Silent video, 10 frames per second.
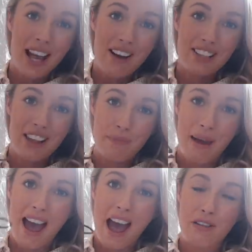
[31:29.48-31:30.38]
We have another
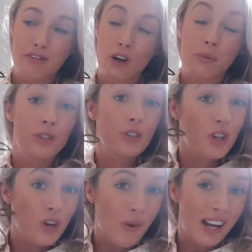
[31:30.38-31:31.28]
pair from
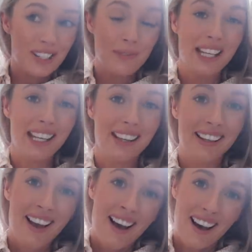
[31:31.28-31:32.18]
Stuart Weitzman here.
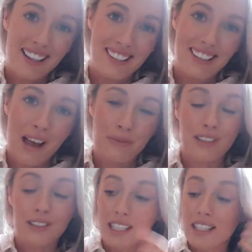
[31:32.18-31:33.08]
I just
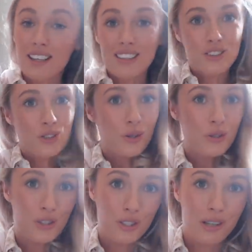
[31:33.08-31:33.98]
absolutely adore
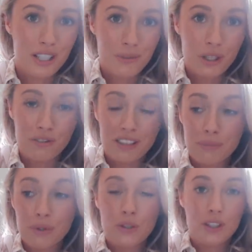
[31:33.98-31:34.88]
Stuart Weitzman over-knee
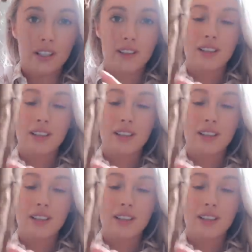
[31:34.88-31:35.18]
boots, and I